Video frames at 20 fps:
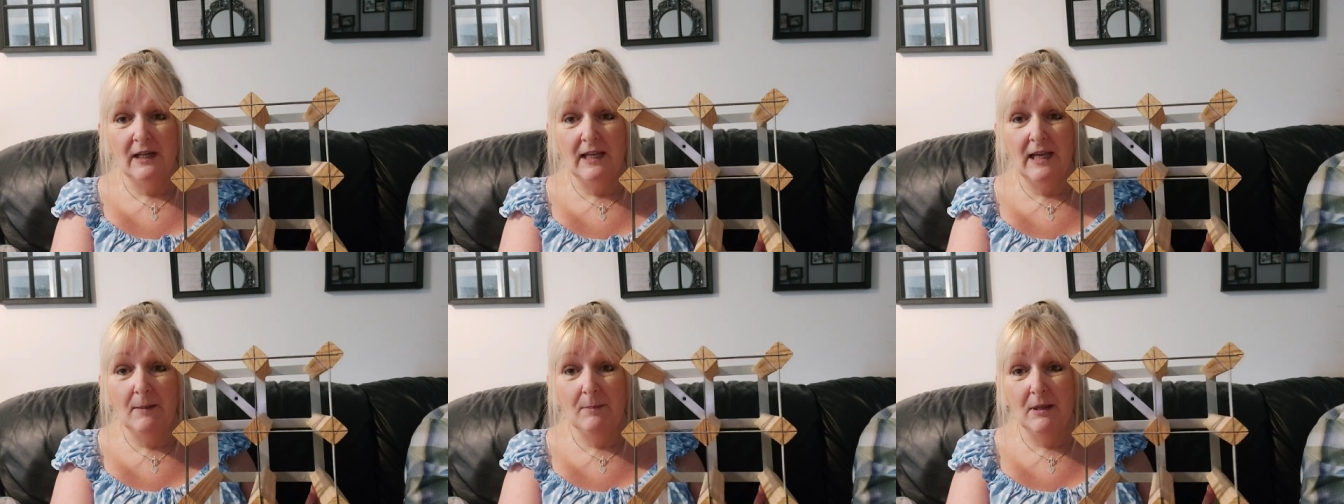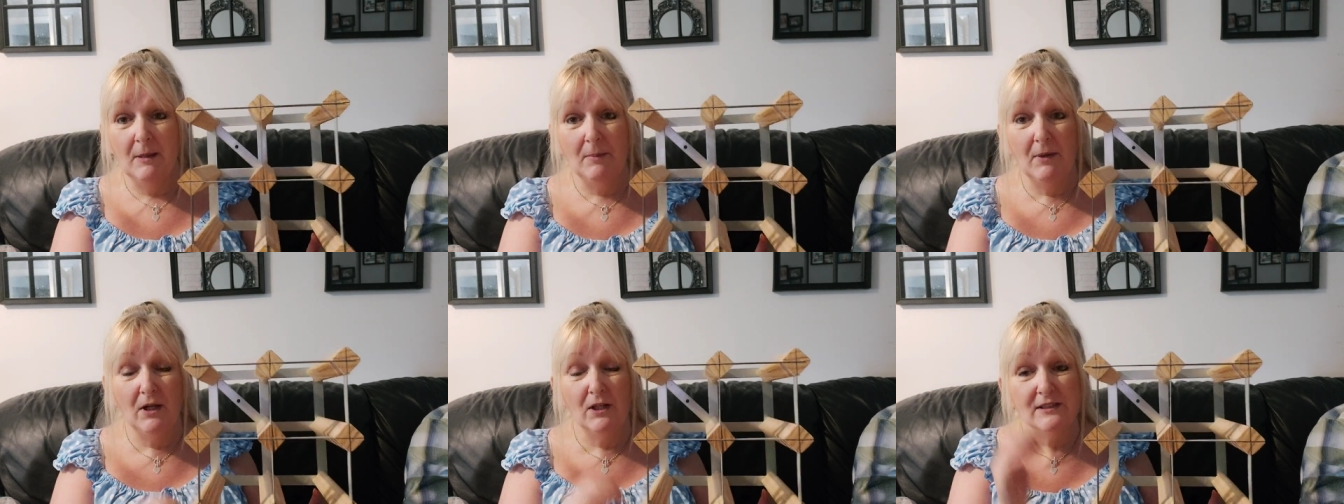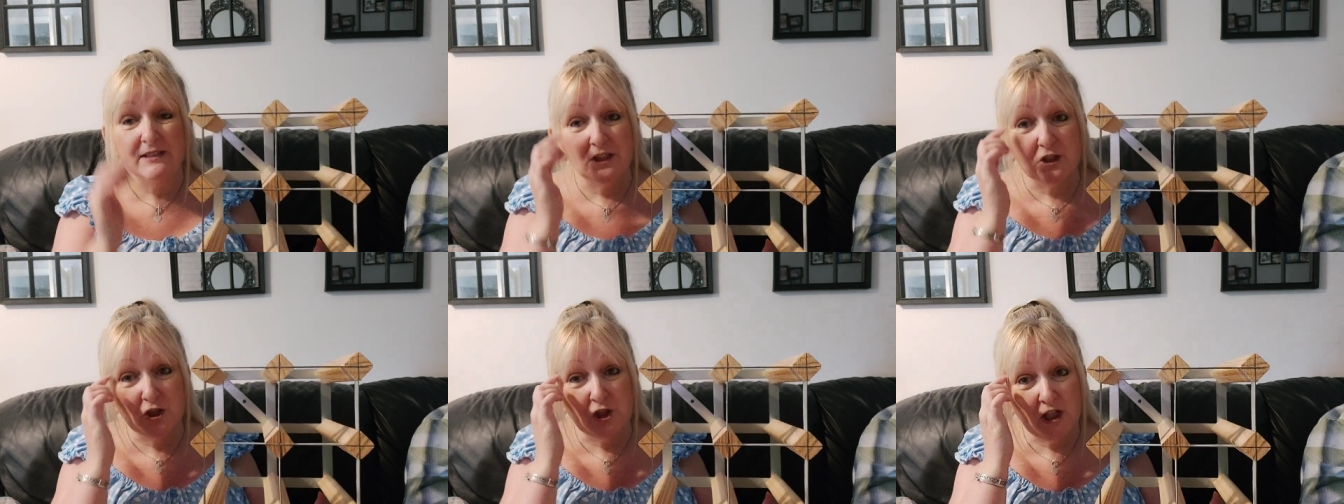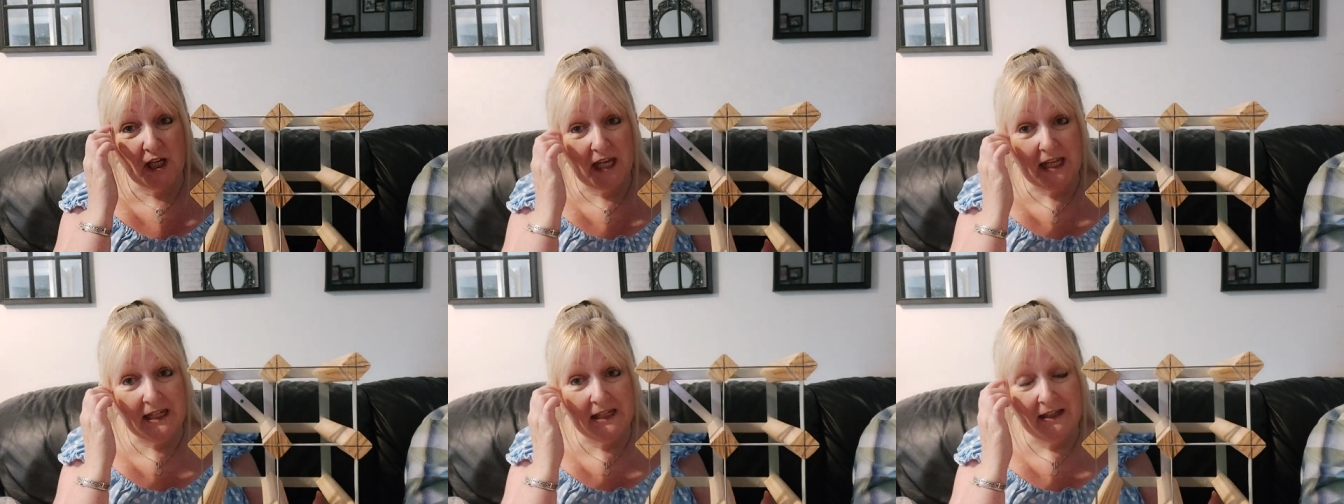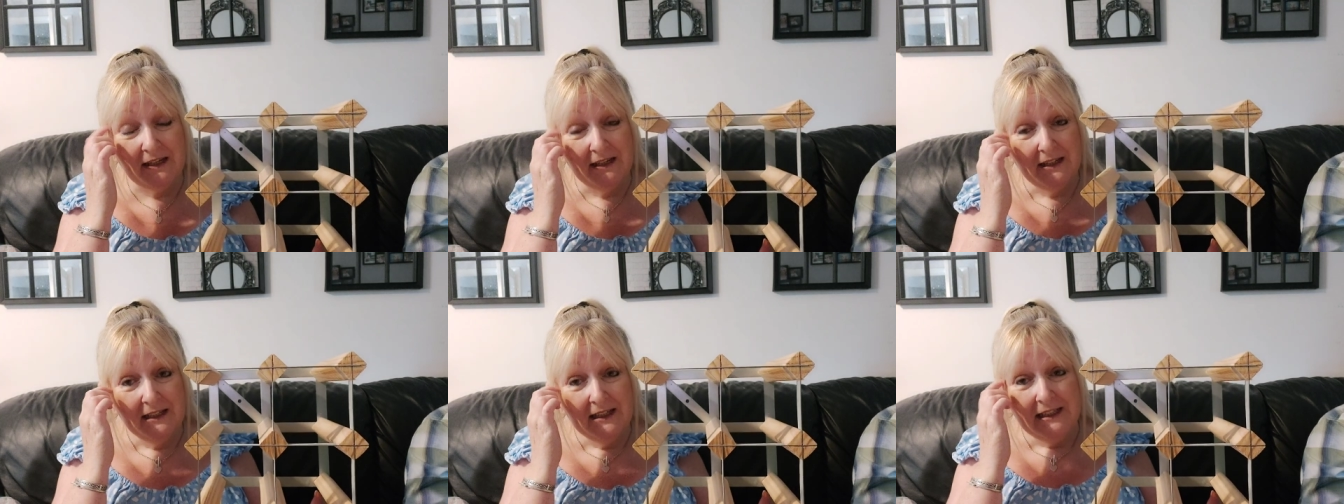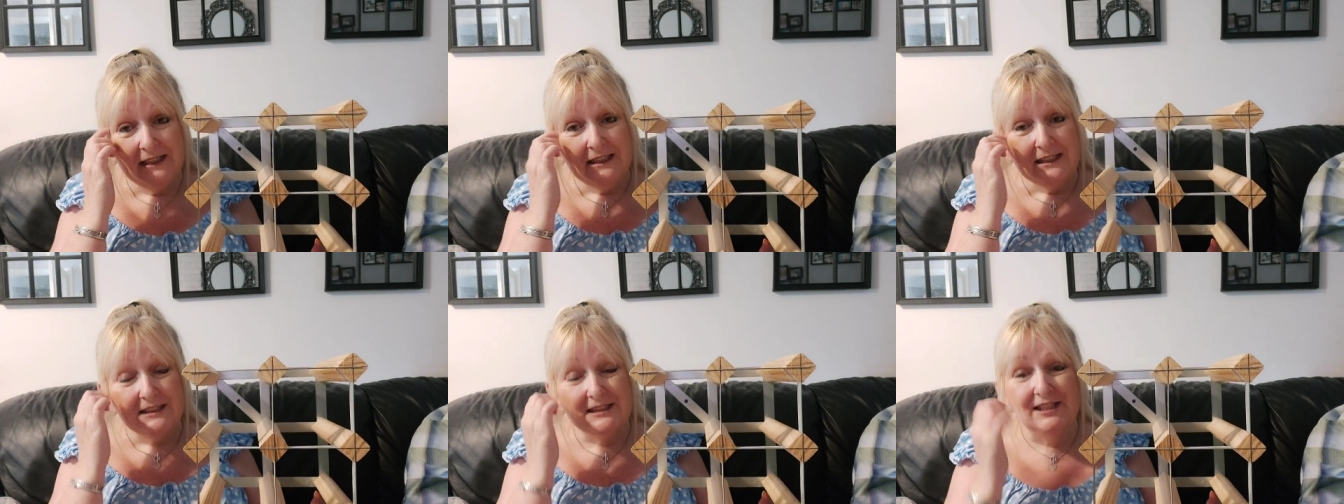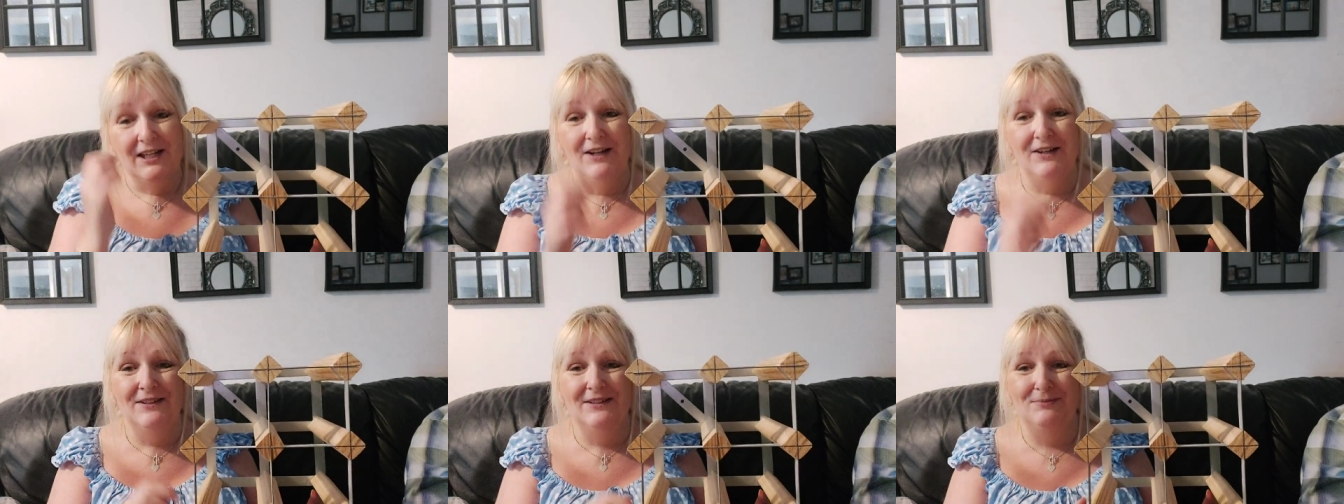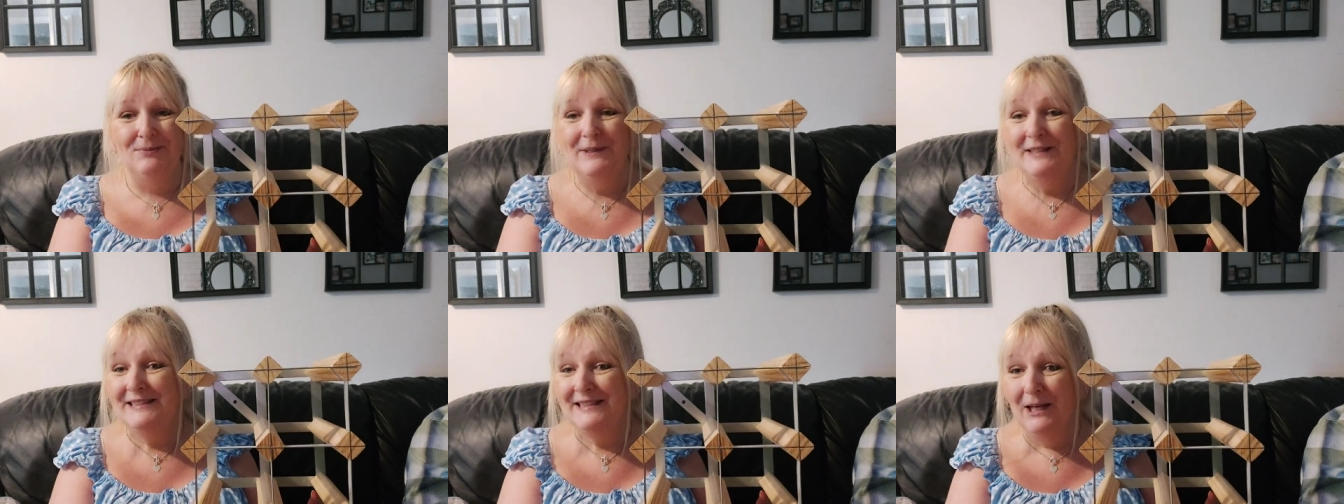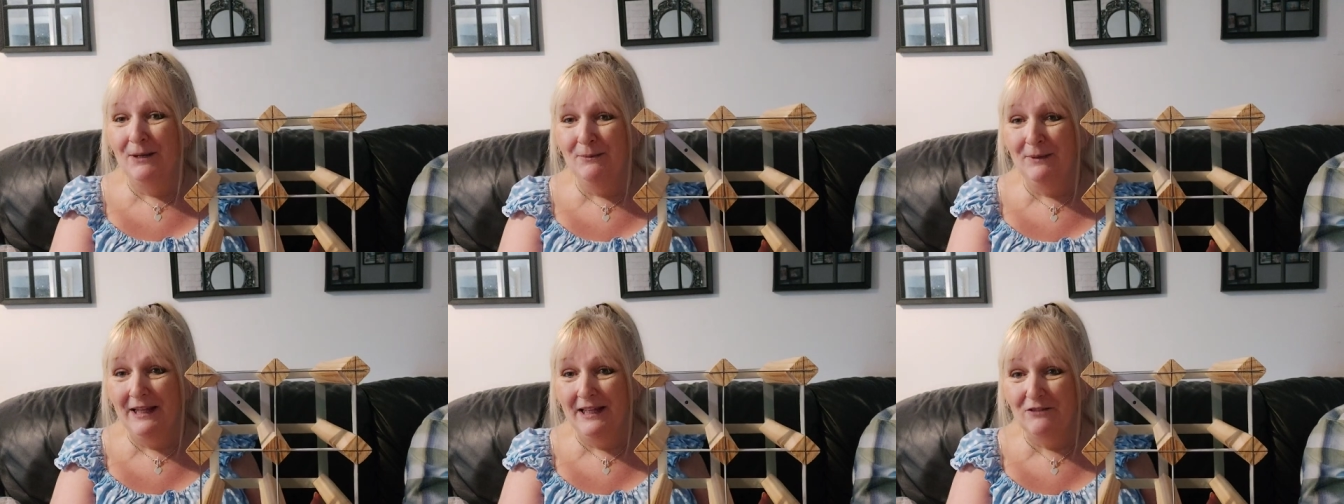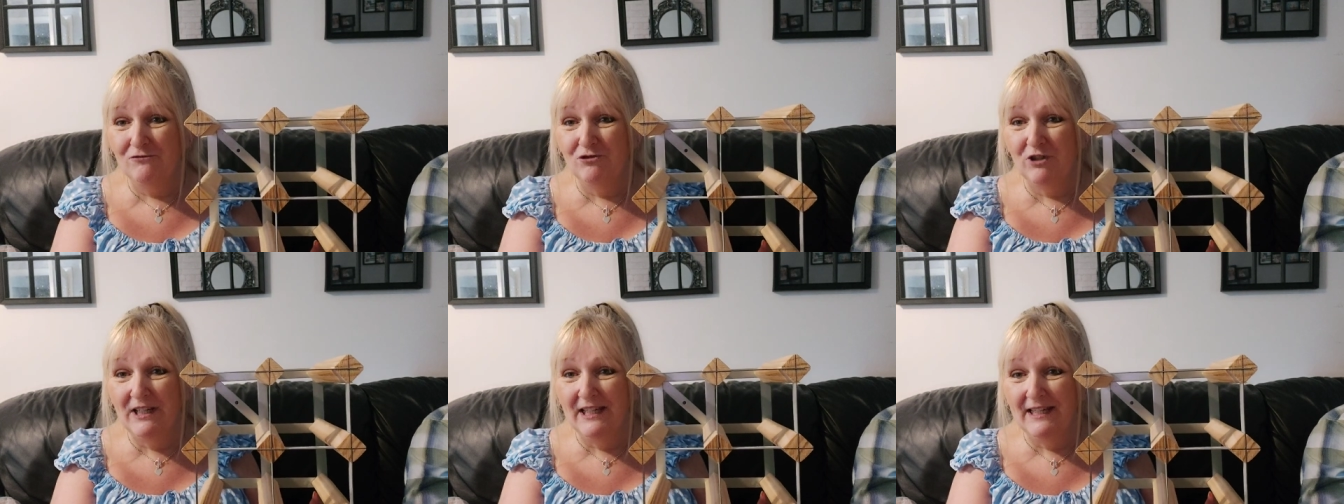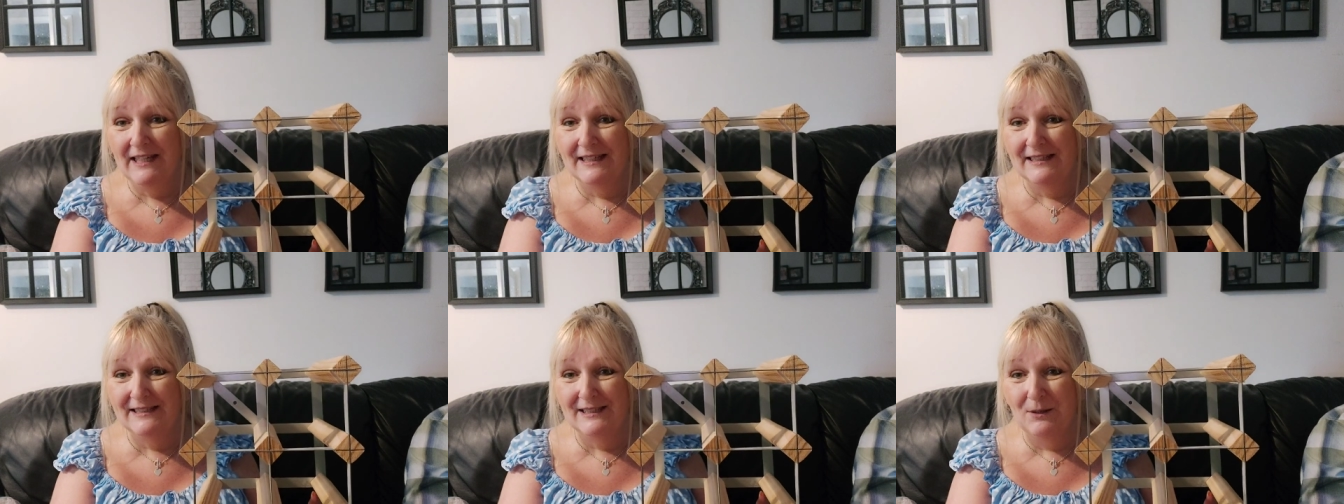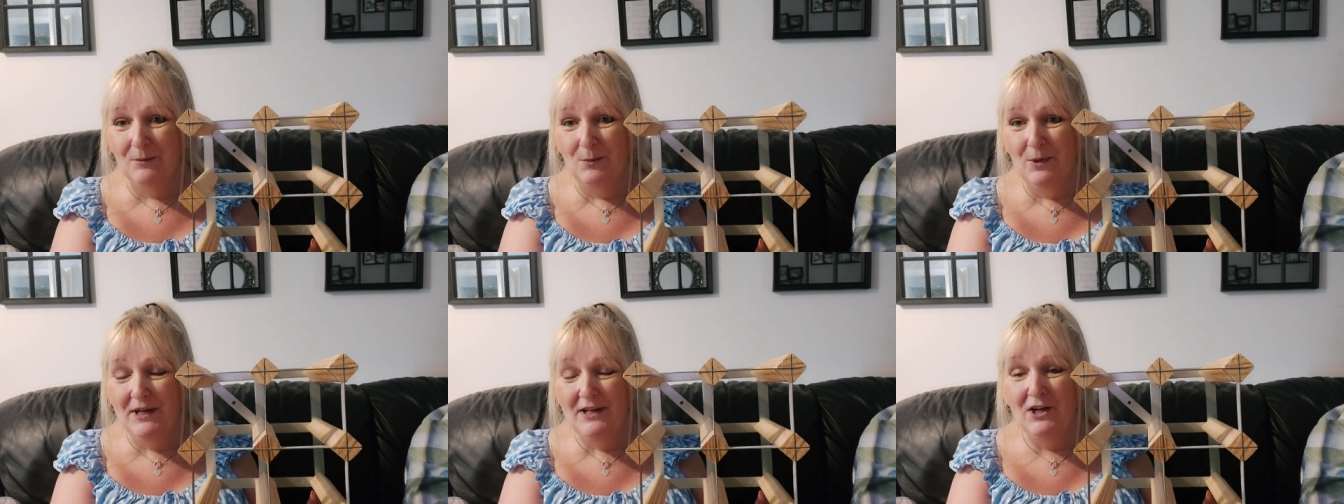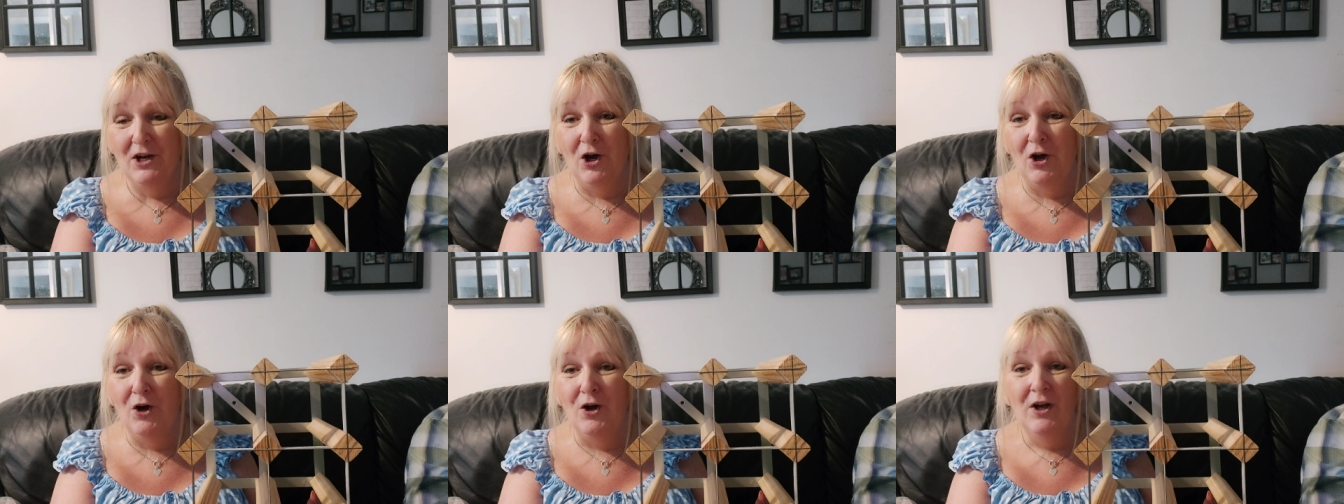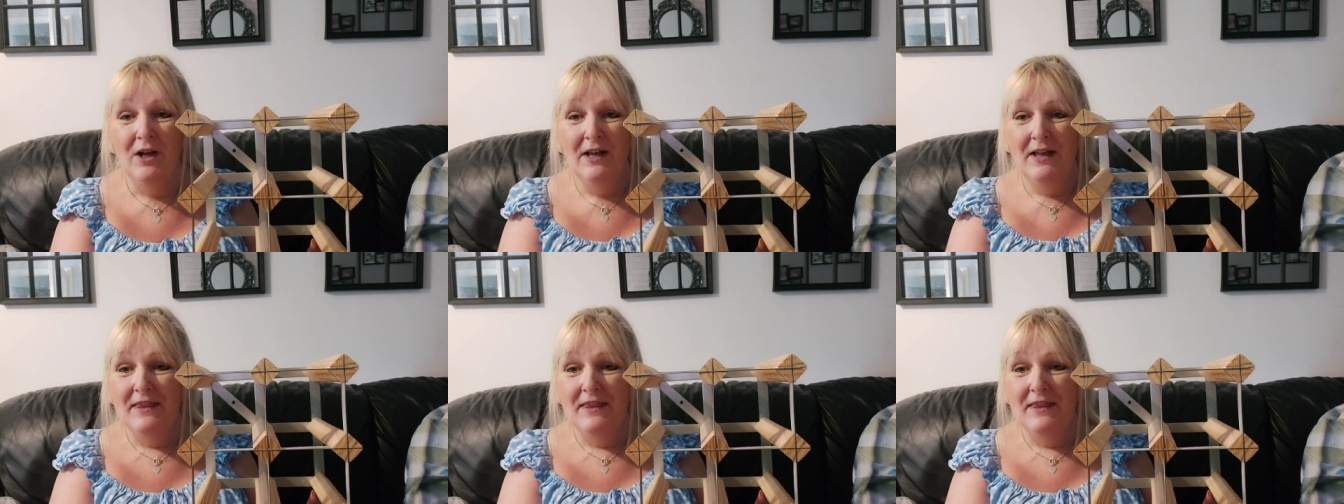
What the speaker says: A couple of bottles of gin. So we sound like drinkers and we're not.